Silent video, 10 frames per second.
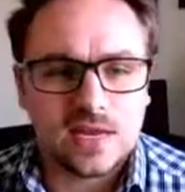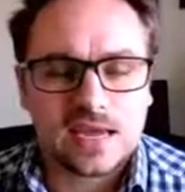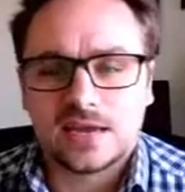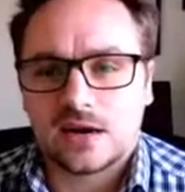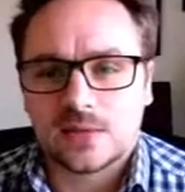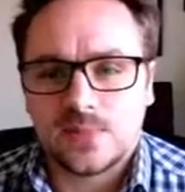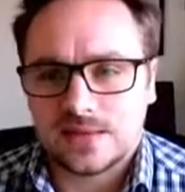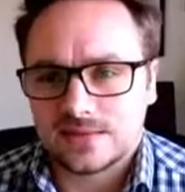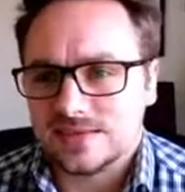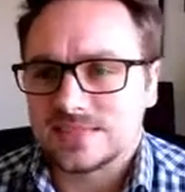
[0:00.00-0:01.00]
can only
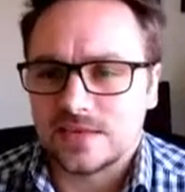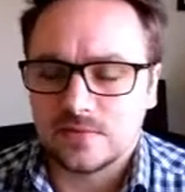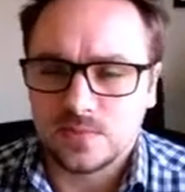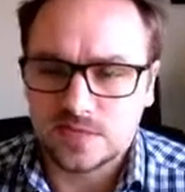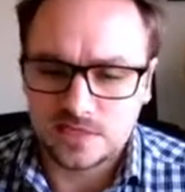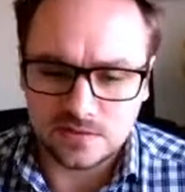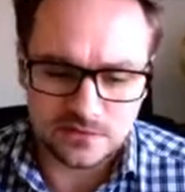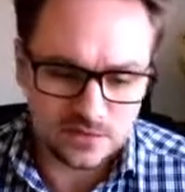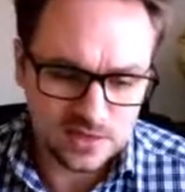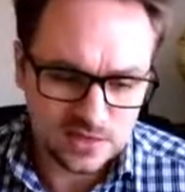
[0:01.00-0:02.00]
pick these 7 pieces of
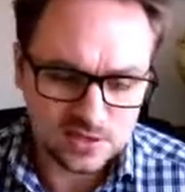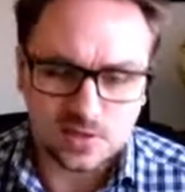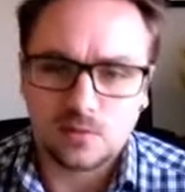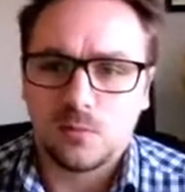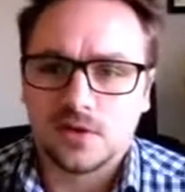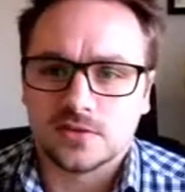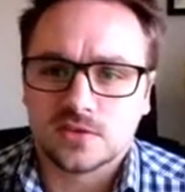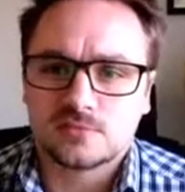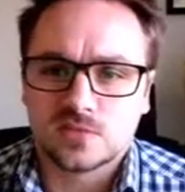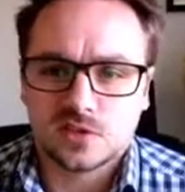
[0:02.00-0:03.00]
information at
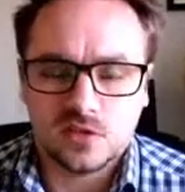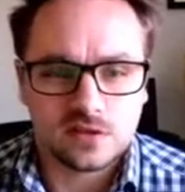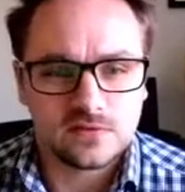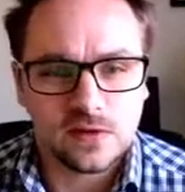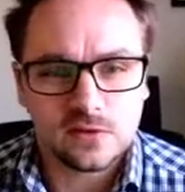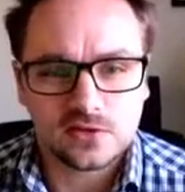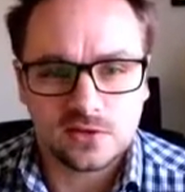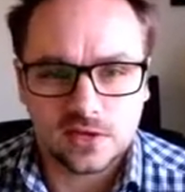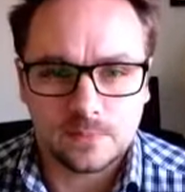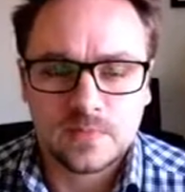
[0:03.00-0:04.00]
once, so you can focus
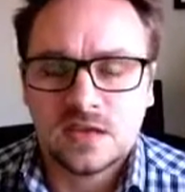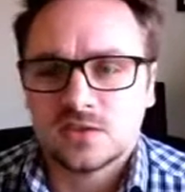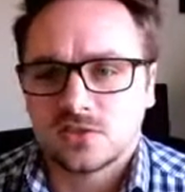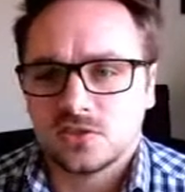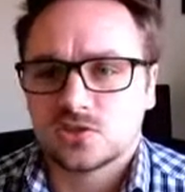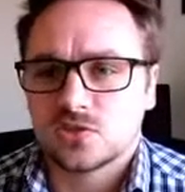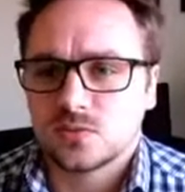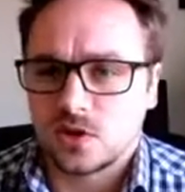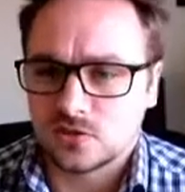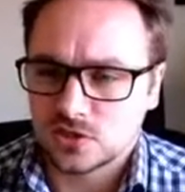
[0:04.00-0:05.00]
on it. So your
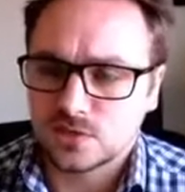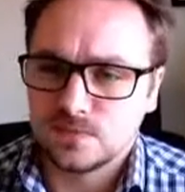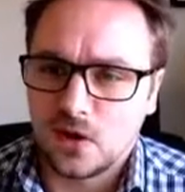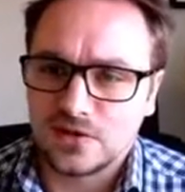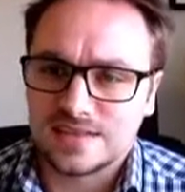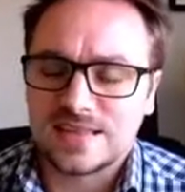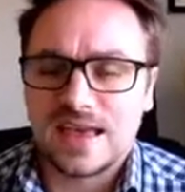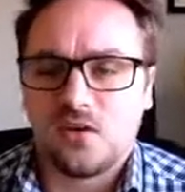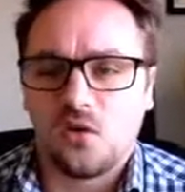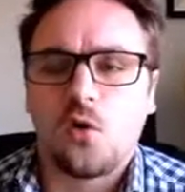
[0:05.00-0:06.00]
subconscious mind is
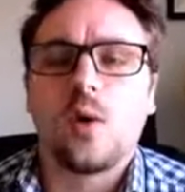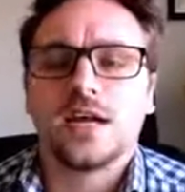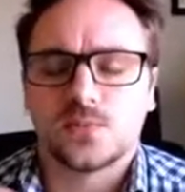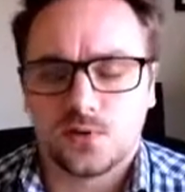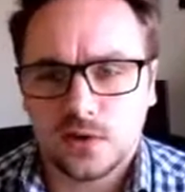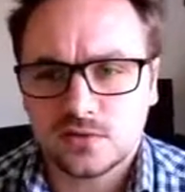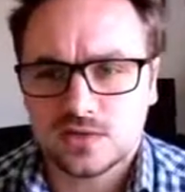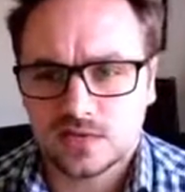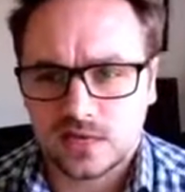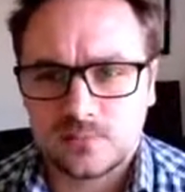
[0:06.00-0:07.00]
there always
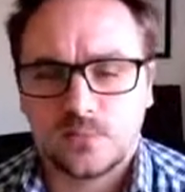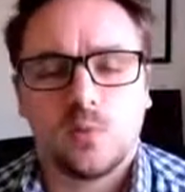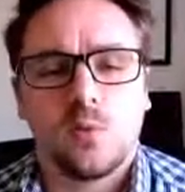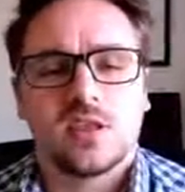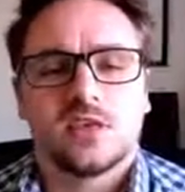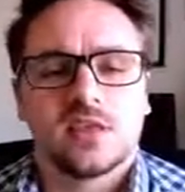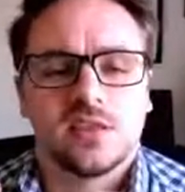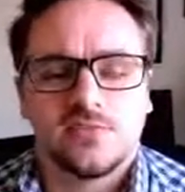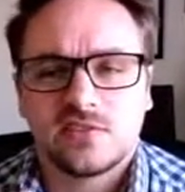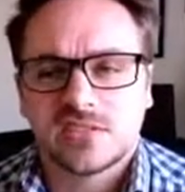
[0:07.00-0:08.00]
processing it, but what
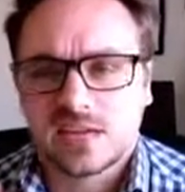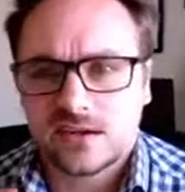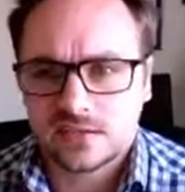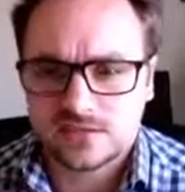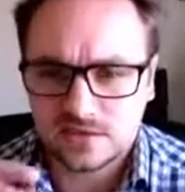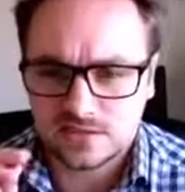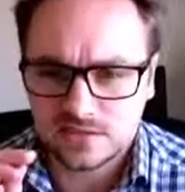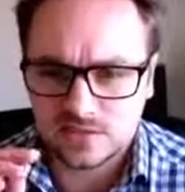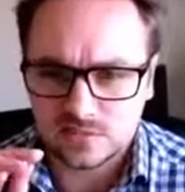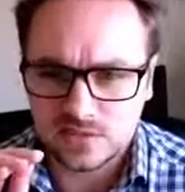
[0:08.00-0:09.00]
your reticular activating
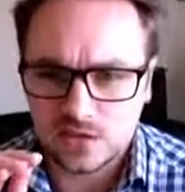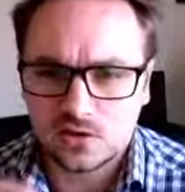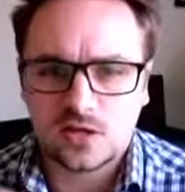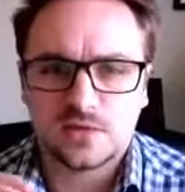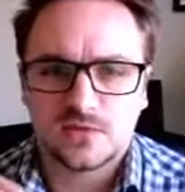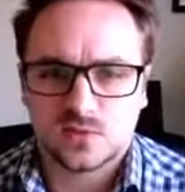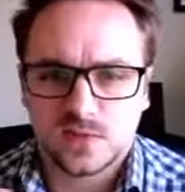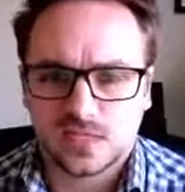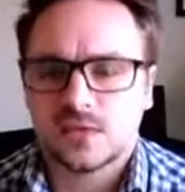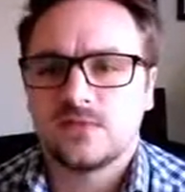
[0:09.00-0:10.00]
system is looking for
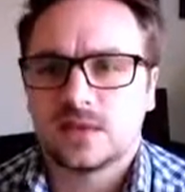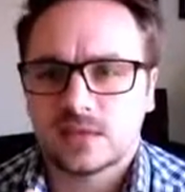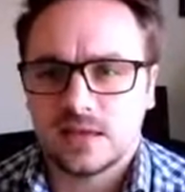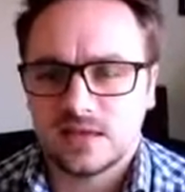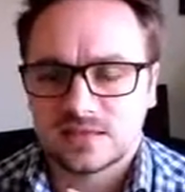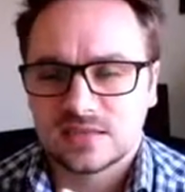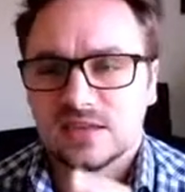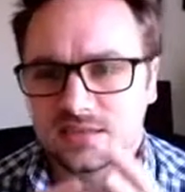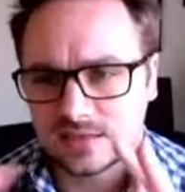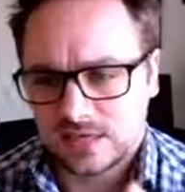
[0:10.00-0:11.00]
specific things
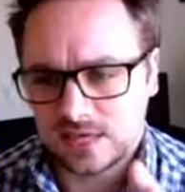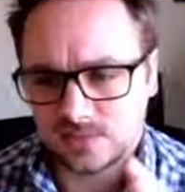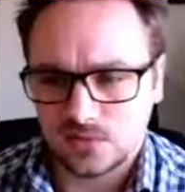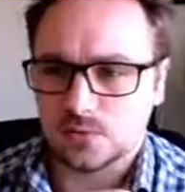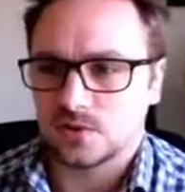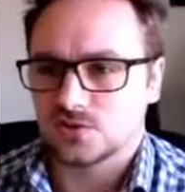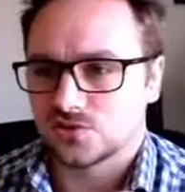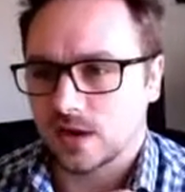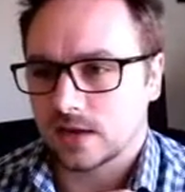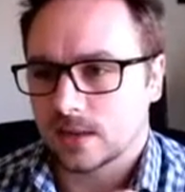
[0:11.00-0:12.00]
to keep you on
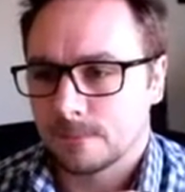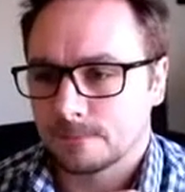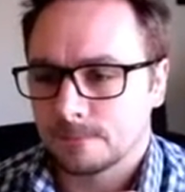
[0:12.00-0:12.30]
track.